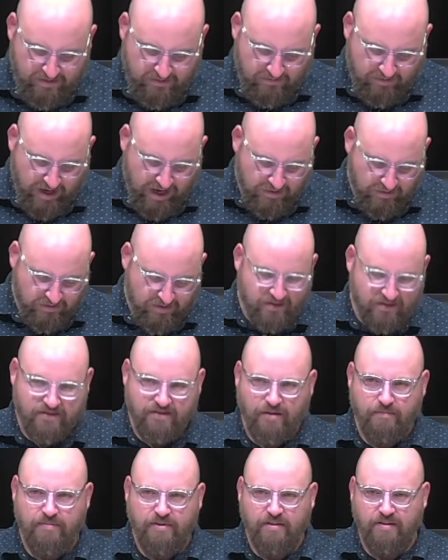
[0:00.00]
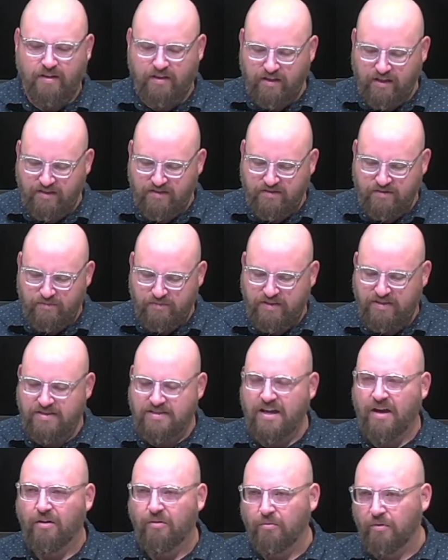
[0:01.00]
rather than something that needs to be
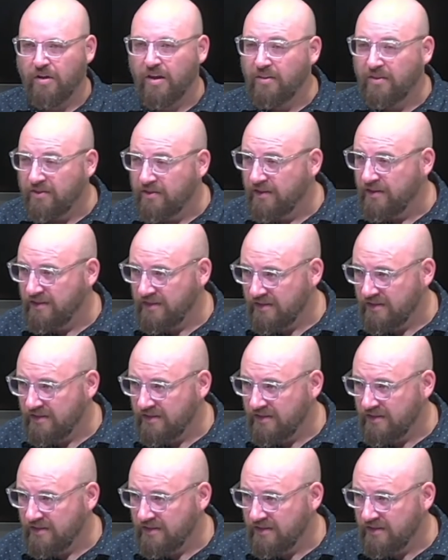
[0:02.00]
dealt with.